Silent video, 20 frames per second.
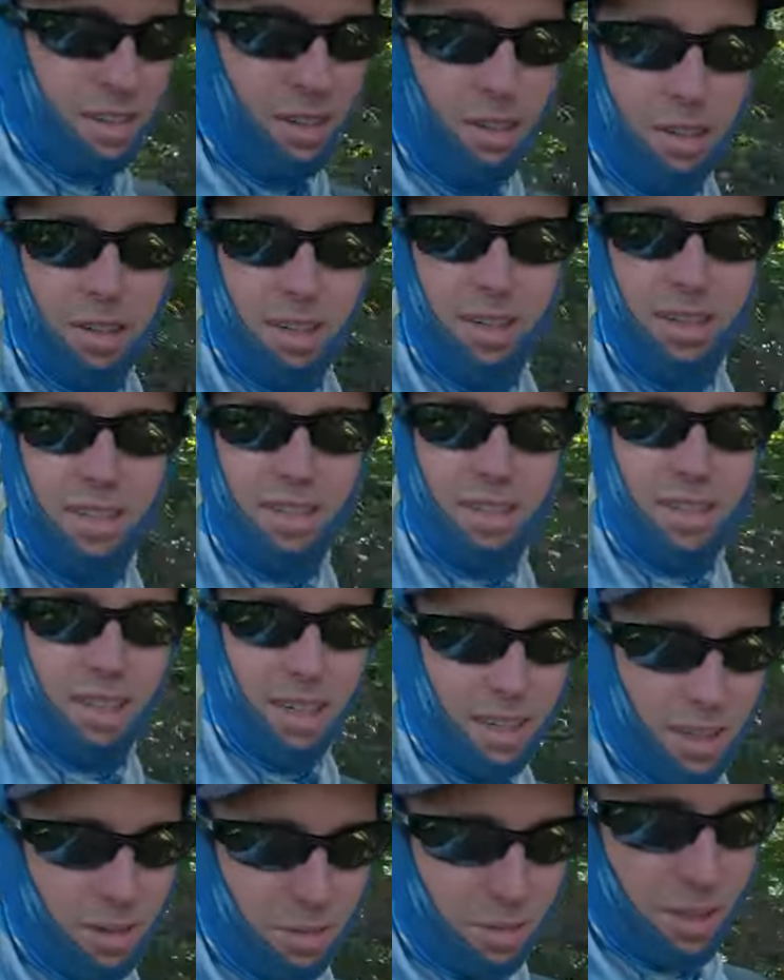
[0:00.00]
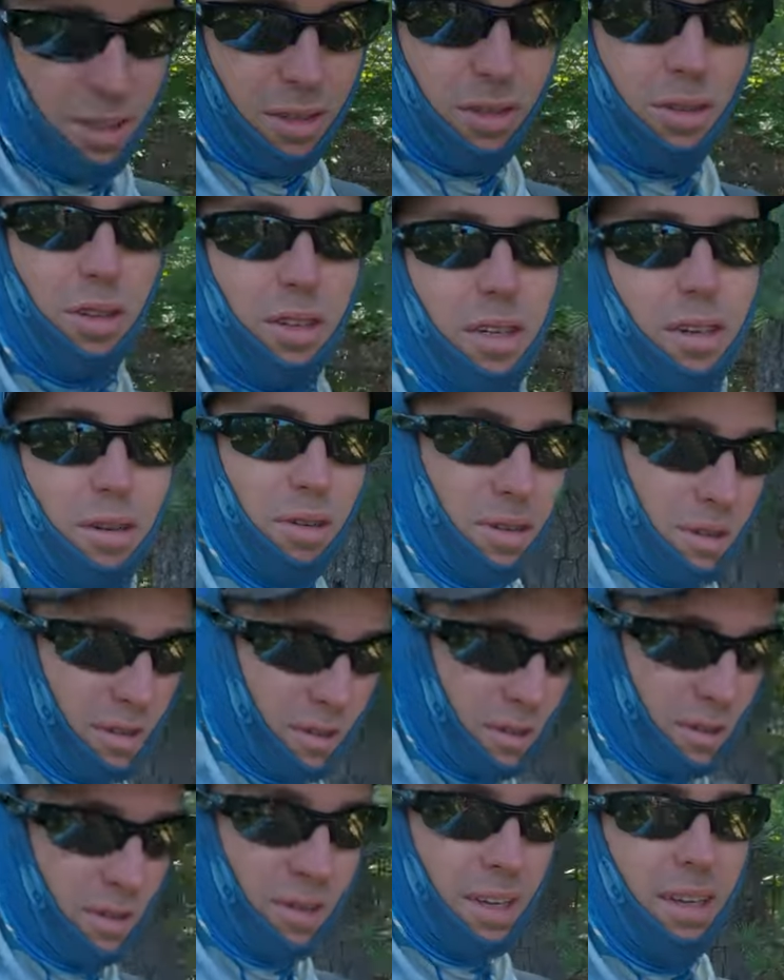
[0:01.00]
Here it is. Check out this lookout.
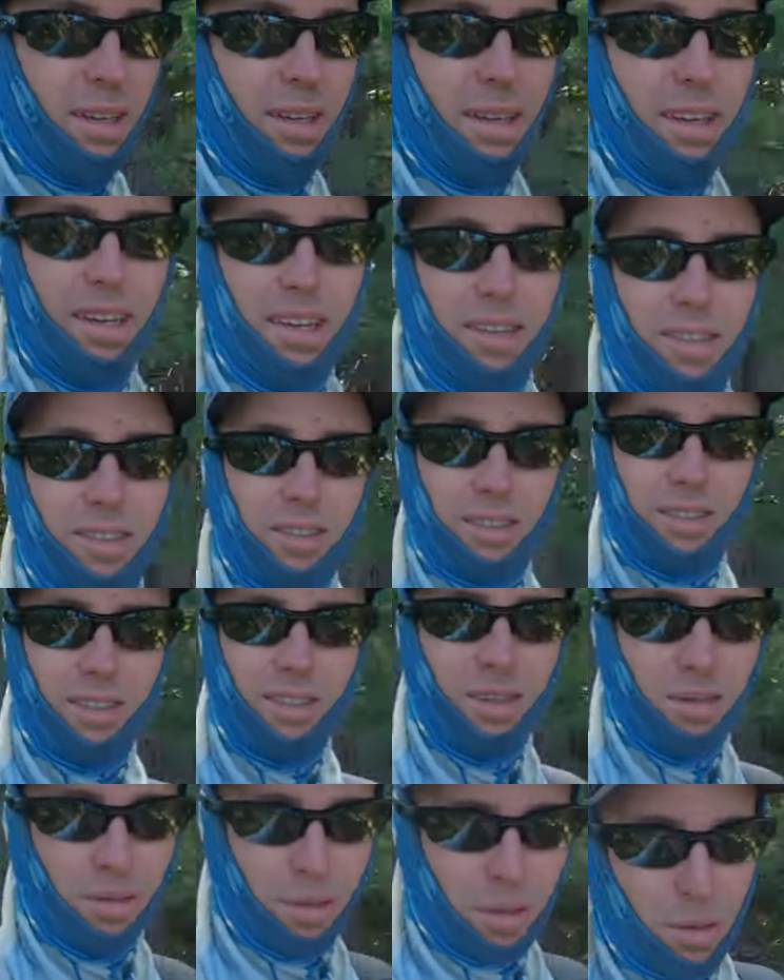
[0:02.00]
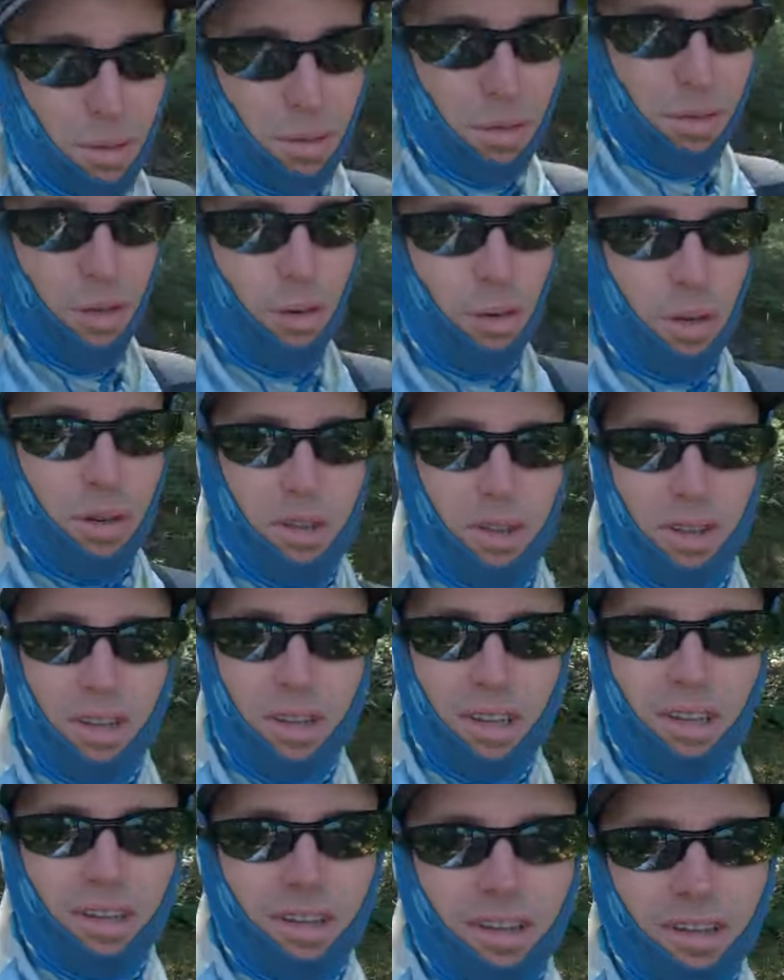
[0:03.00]
Looks like it was totally worth
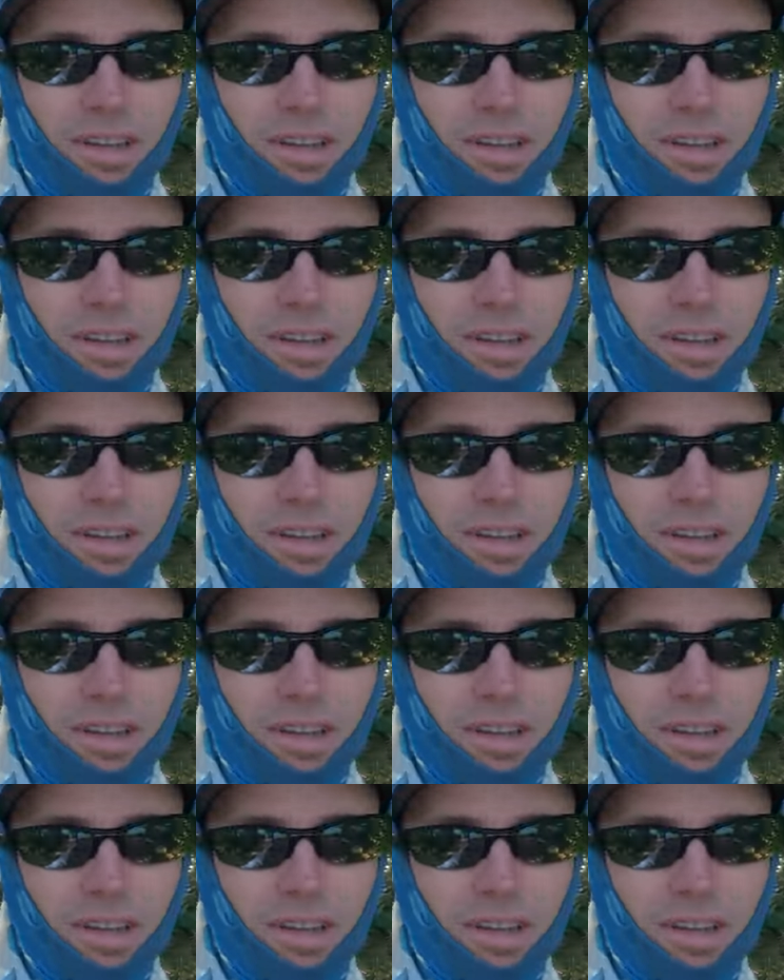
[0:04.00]
it.